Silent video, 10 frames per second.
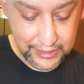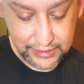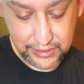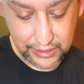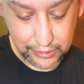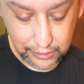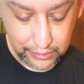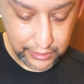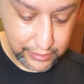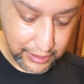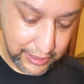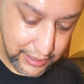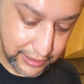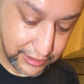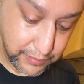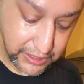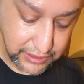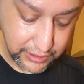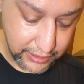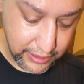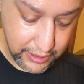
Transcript: let's take a look at this mixing.